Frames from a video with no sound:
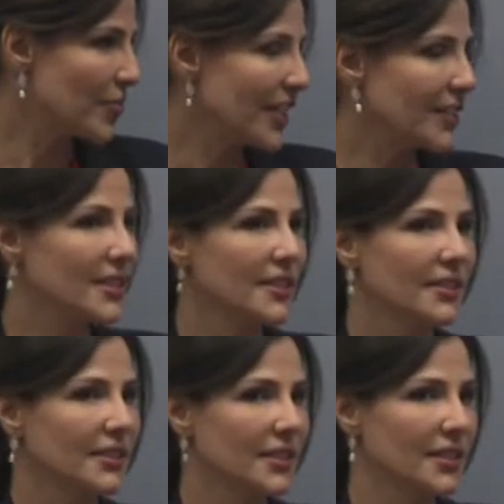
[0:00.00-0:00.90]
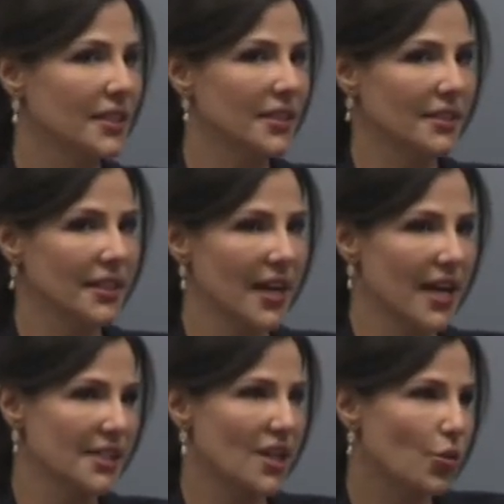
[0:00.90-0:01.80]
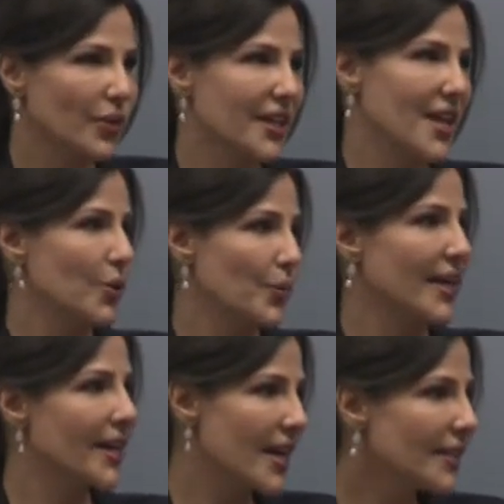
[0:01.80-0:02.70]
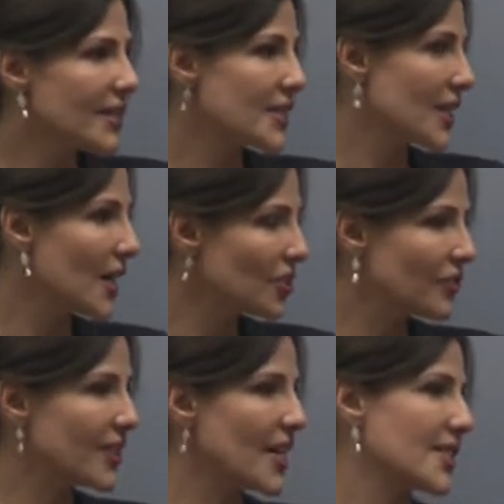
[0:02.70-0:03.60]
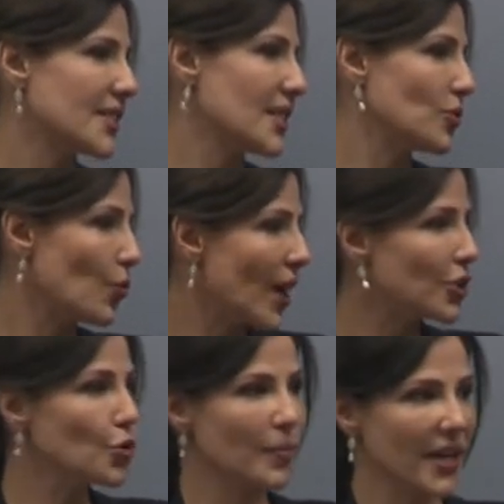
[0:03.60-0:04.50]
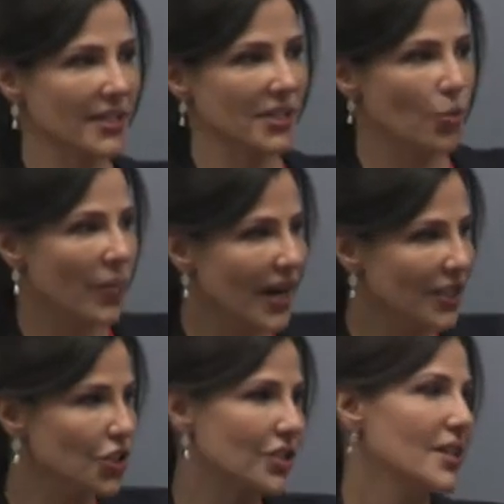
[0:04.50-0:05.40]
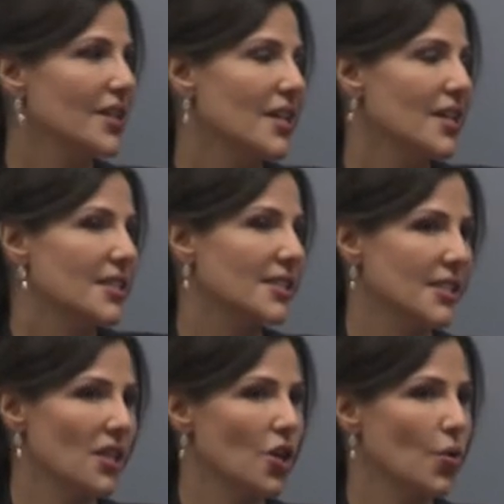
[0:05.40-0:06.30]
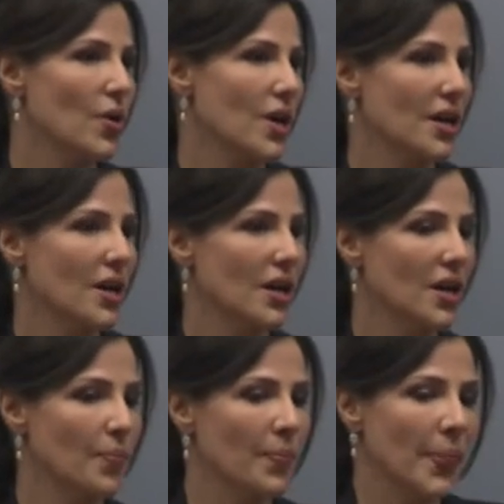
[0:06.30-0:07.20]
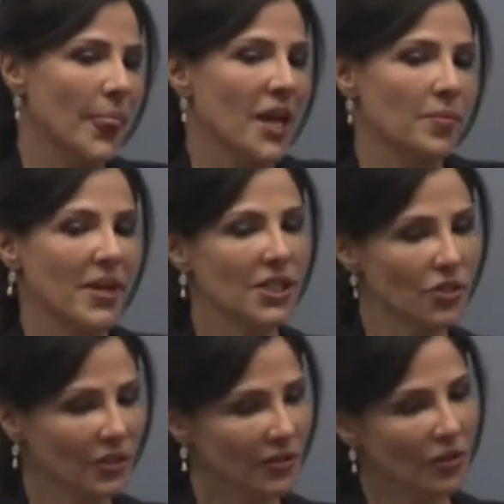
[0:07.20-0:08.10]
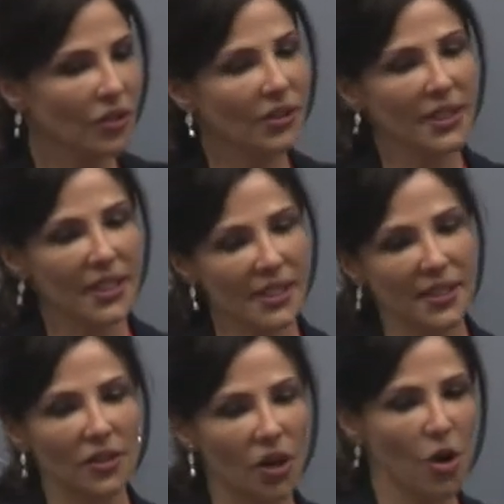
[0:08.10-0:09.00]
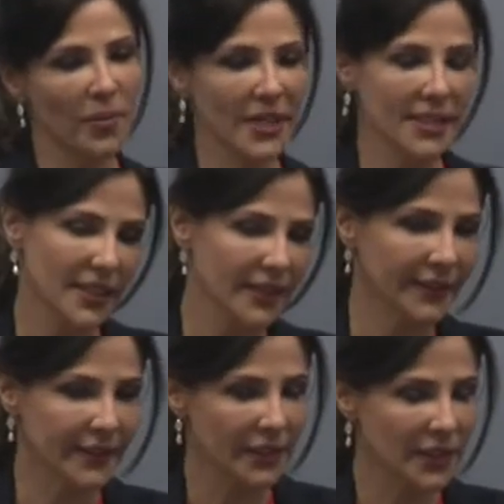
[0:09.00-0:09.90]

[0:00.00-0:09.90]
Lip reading: made, and they ask how can we get this kind of test and why to pay so much. So based on all these comments and